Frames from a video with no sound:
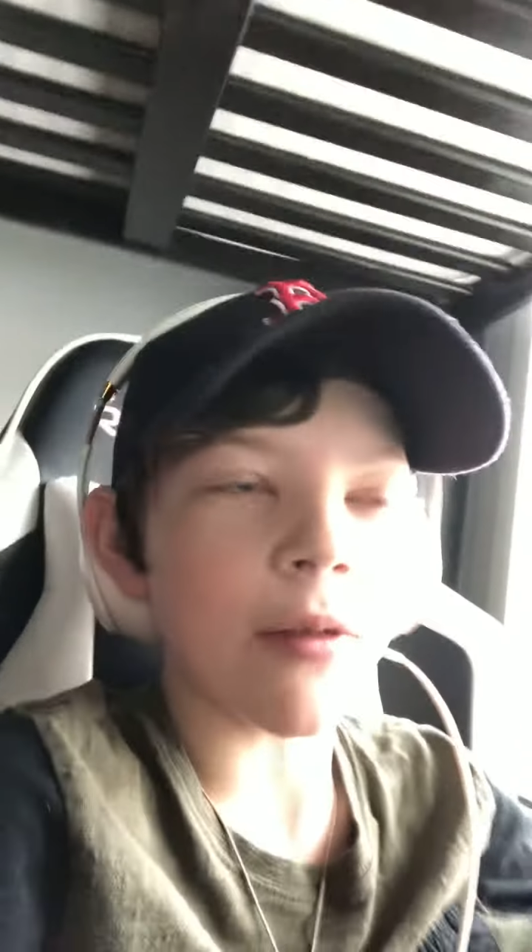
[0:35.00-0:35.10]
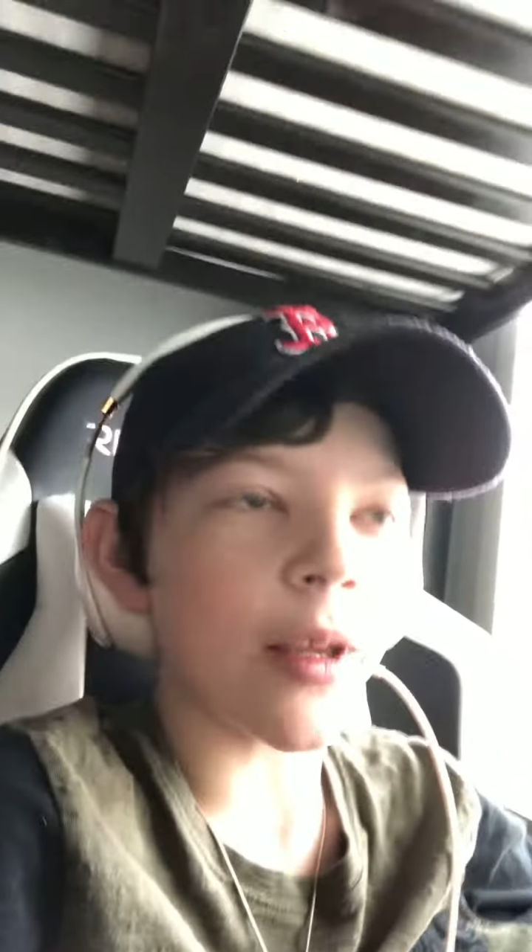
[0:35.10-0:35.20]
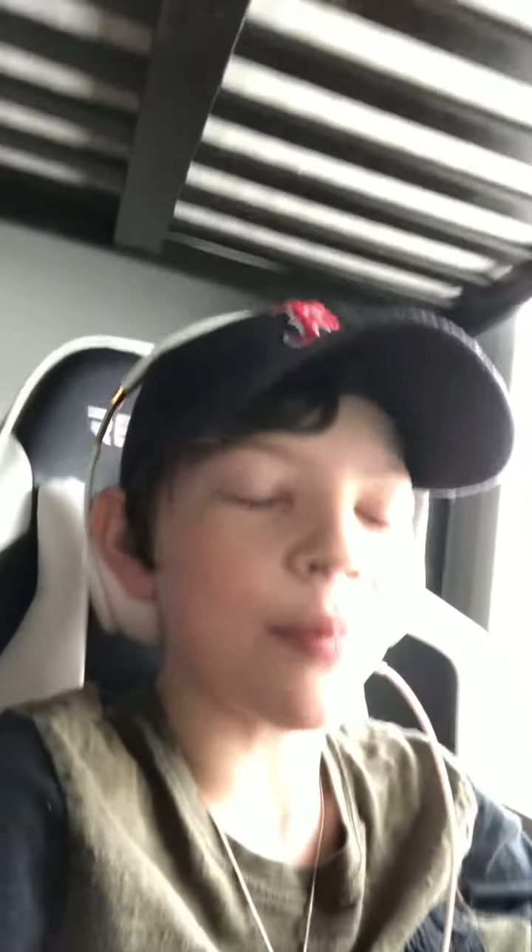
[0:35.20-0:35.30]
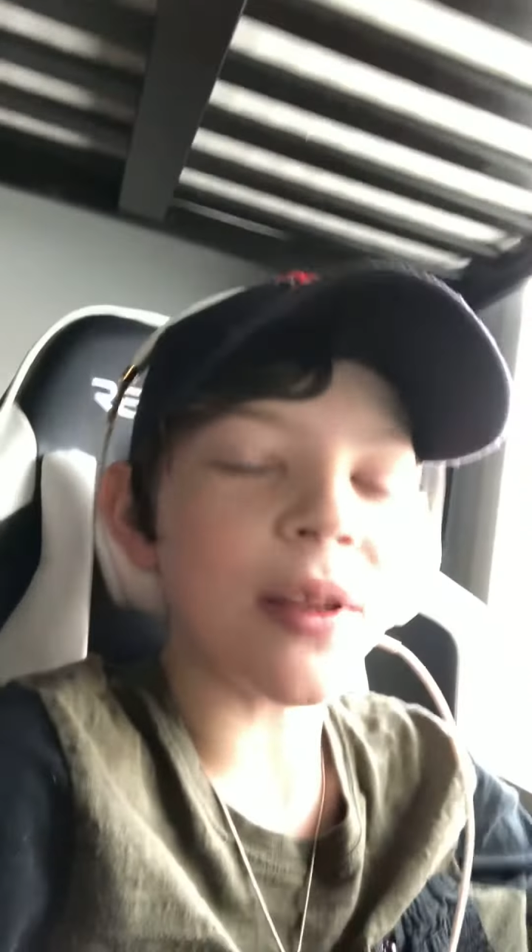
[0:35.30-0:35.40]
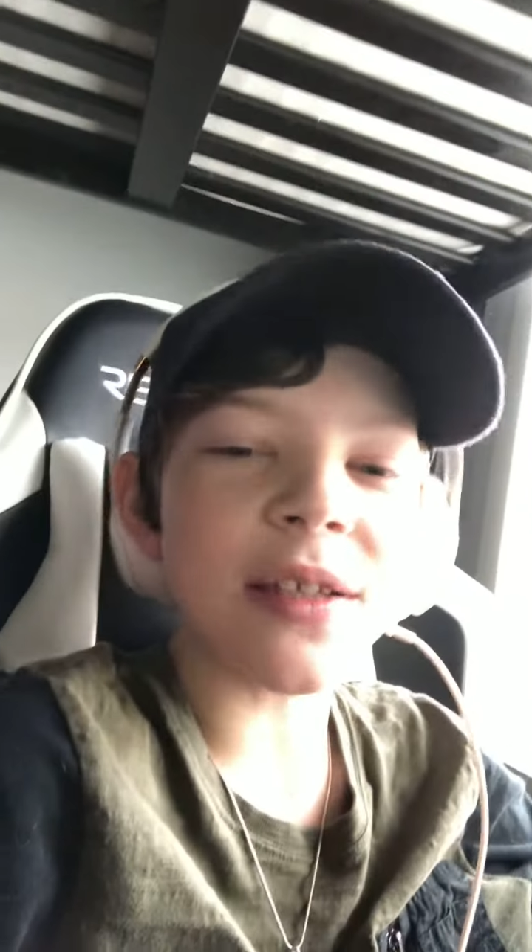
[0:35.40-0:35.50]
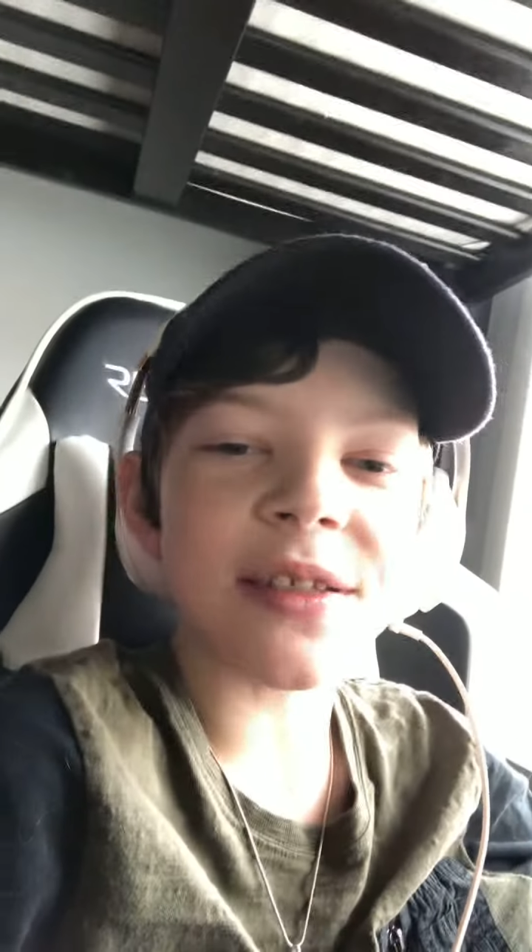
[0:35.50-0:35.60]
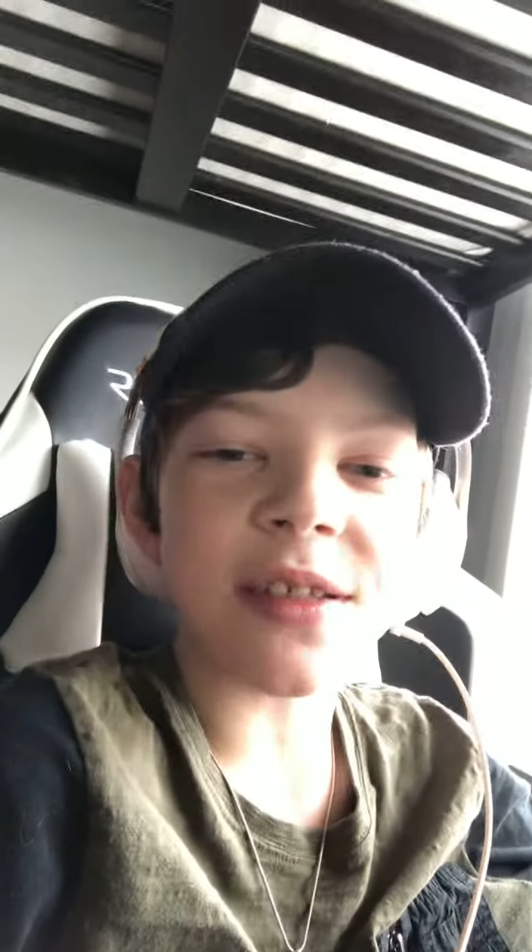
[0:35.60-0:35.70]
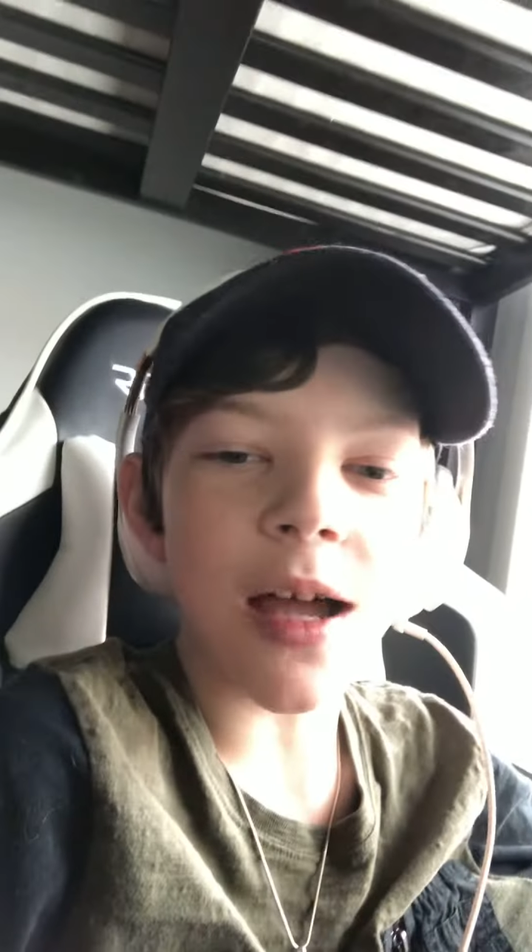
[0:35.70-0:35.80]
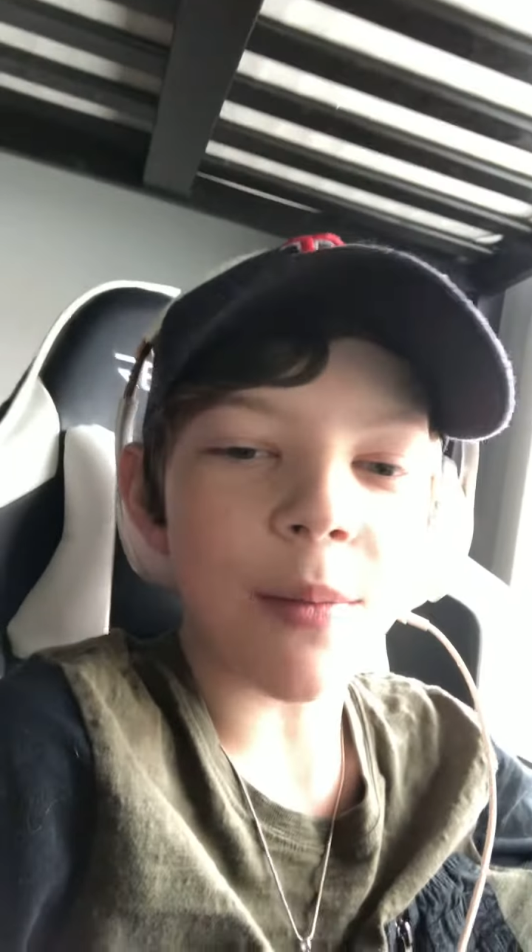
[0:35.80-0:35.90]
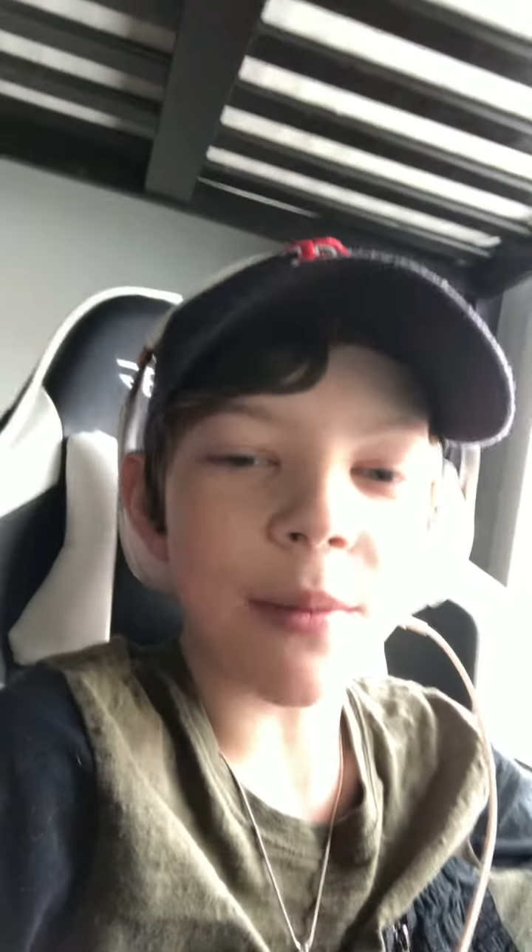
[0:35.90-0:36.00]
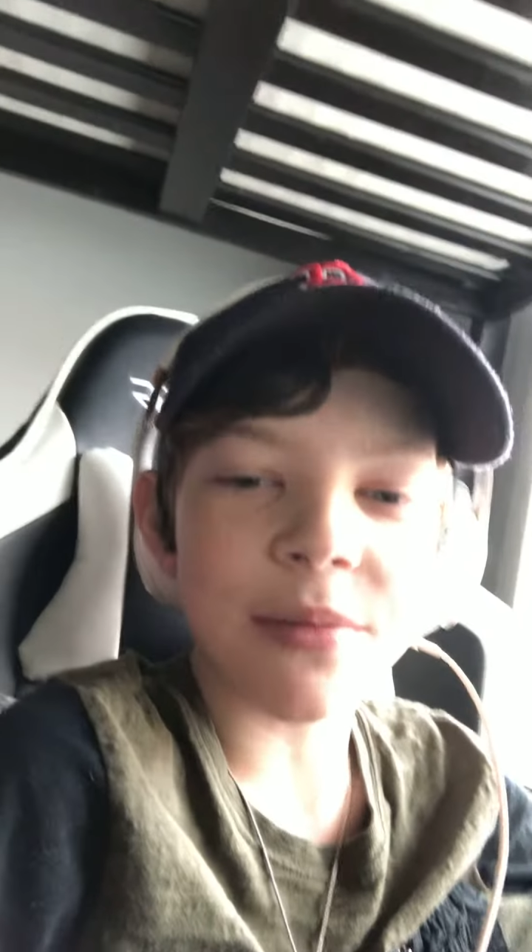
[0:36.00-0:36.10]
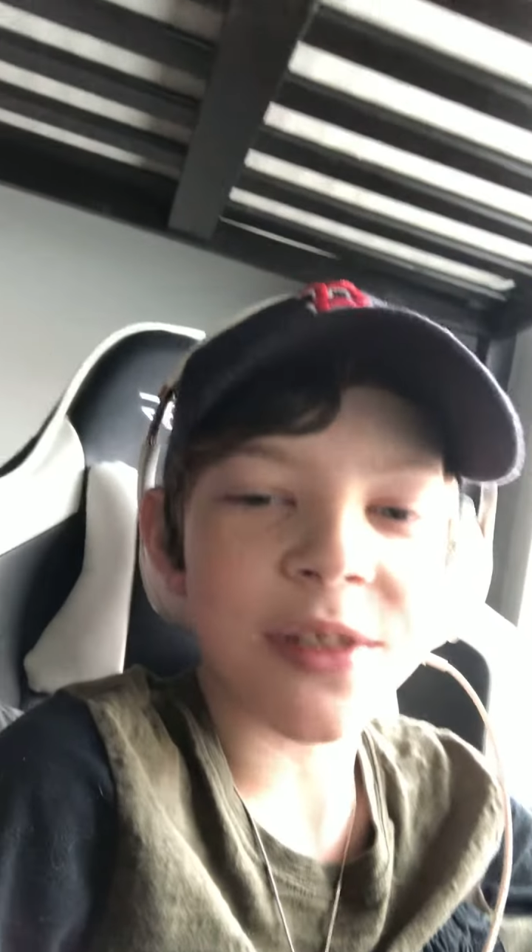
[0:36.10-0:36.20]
Like, please stop. I'm